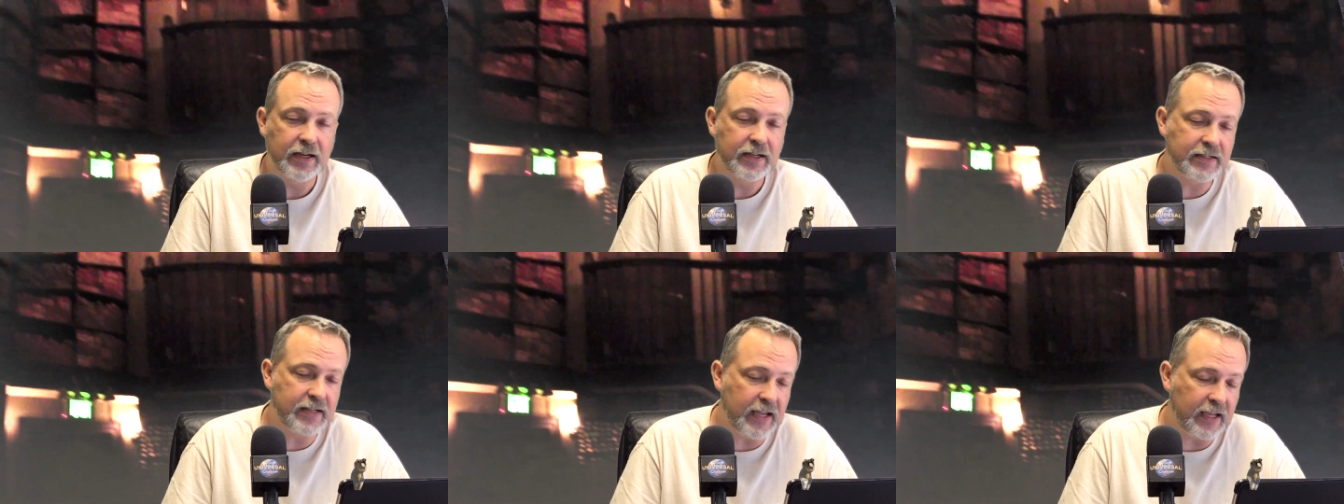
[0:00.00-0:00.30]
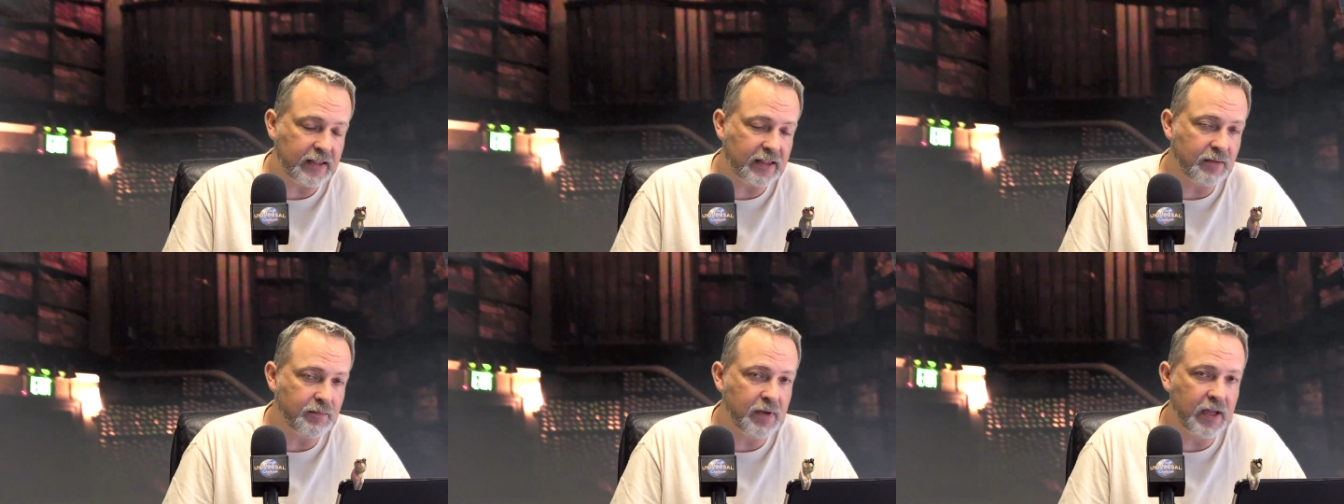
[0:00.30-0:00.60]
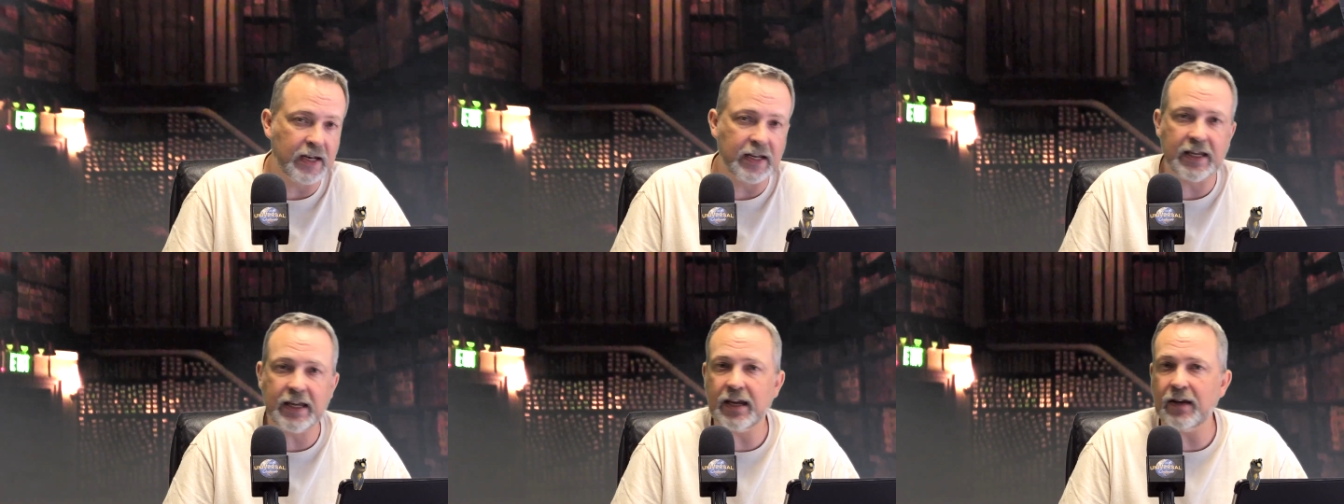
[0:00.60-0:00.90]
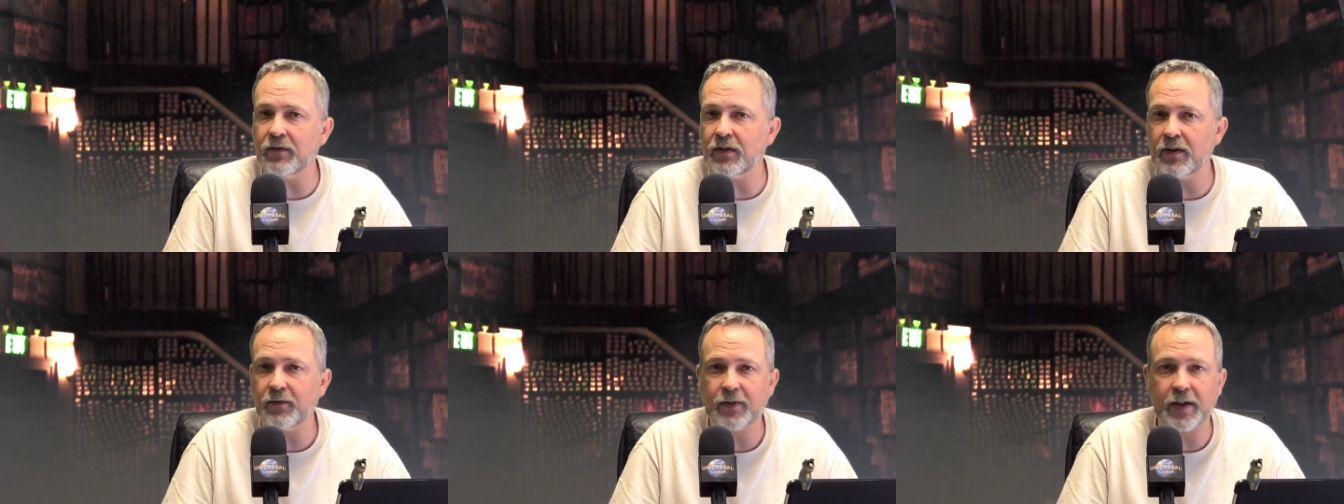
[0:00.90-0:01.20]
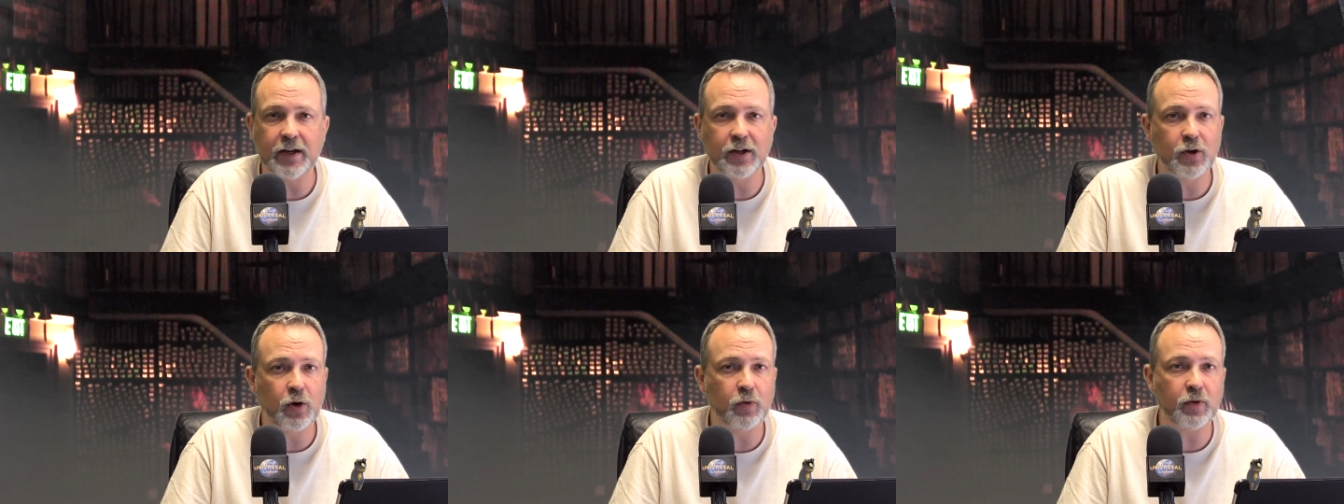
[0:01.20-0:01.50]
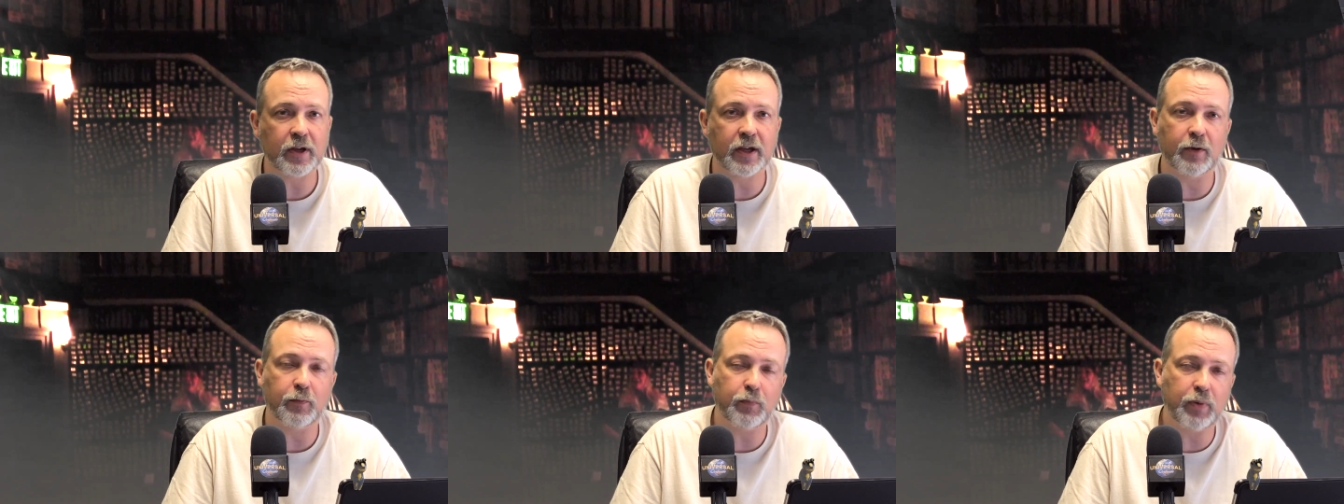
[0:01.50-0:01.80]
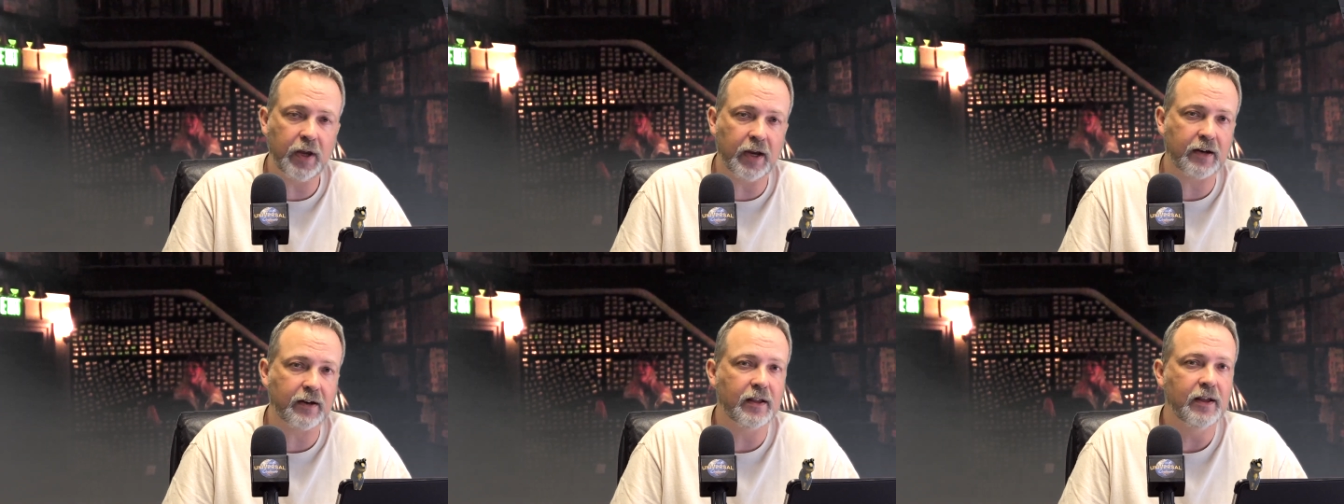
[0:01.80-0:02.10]
Take them in. Even if they don't get
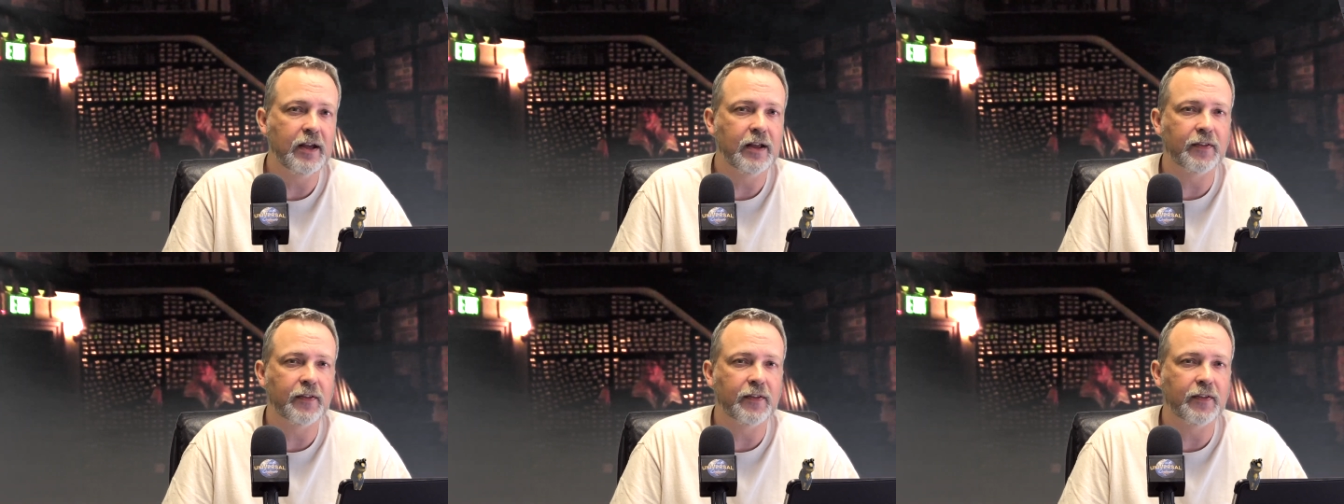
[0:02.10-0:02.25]
picked,